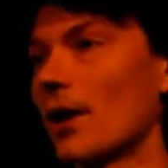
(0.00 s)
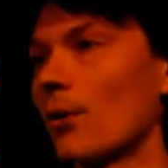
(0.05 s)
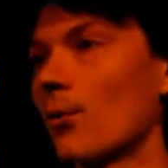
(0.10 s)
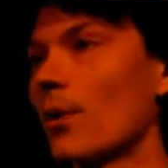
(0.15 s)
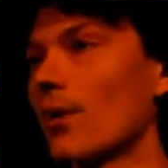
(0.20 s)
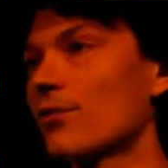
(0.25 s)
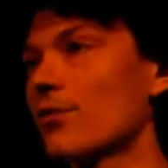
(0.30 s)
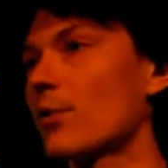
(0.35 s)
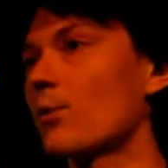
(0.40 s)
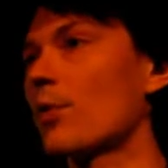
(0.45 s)

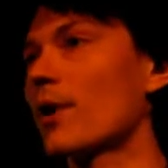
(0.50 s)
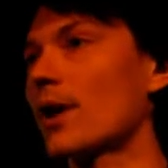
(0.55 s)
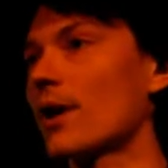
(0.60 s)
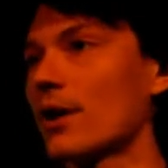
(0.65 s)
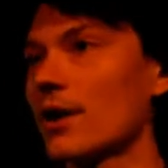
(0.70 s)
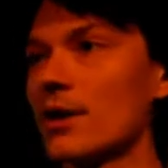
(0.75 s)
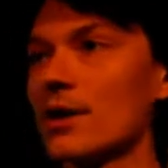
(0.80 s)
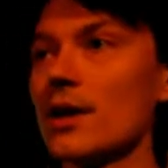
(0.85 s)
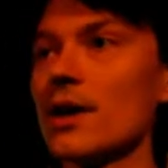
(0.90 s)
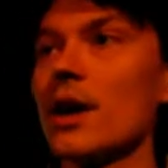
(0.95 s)
or from
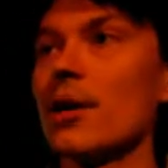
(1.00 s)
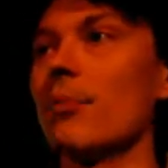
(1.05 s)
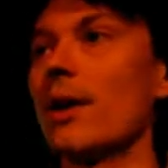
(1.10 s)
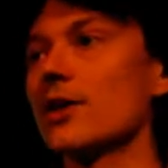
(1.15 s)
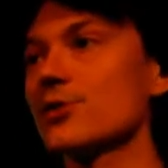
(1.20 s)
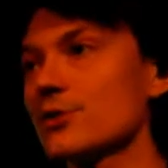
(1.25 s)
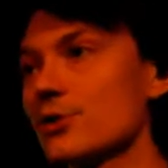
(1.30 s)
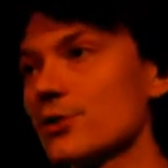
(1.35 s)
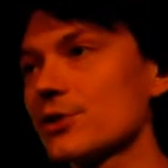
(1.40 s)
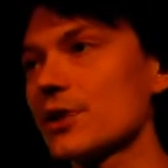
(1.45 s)
where a
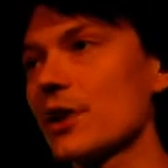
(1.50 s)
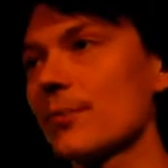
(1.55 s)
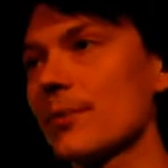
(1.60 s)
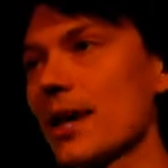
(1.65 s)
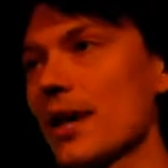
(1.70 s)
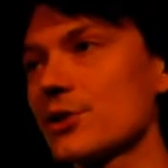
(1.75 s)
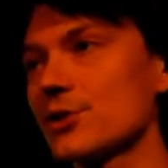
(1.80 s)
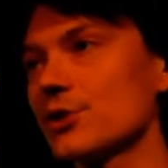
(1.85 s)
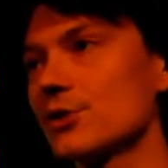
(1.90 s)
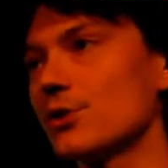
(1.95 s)
bicycle is coming
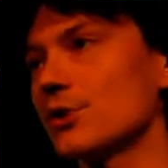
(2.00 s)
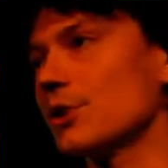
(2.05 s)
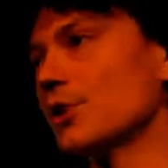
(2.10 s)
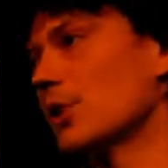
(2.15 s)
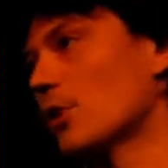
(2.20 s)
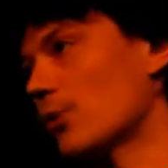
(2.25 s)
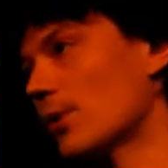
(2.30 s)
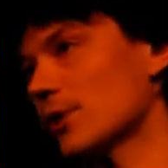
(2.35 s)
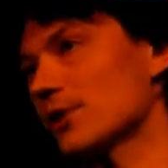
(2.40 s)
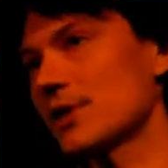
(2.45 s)
at you, you
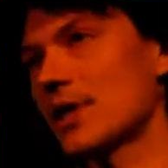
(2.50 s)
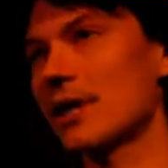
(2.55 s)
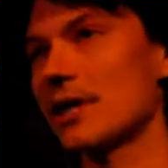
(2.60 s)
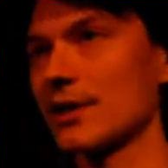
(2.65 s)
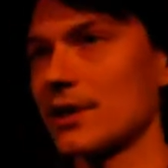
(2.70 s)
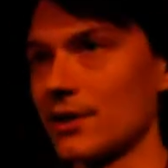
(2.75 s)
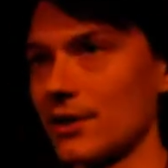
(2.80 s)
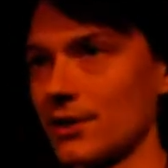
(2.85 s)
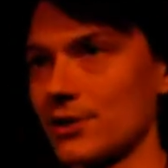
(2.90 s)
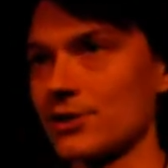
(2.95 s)
don't want to see
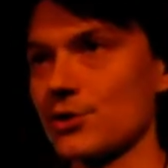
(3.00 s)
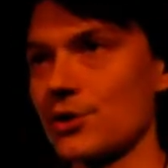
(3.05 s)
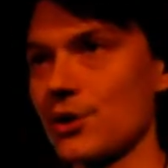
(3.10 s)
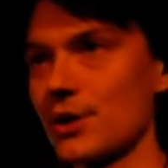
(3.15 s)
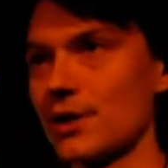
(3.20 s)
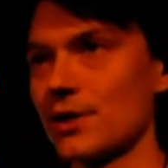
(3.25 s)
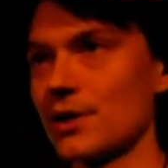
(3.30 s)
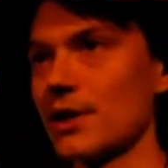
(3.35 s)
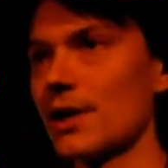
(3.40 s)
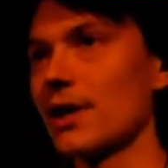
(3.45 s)
anything on the
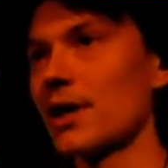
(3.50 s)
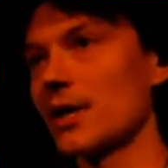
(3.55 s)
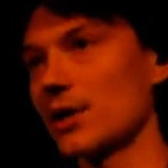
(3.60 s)
screen.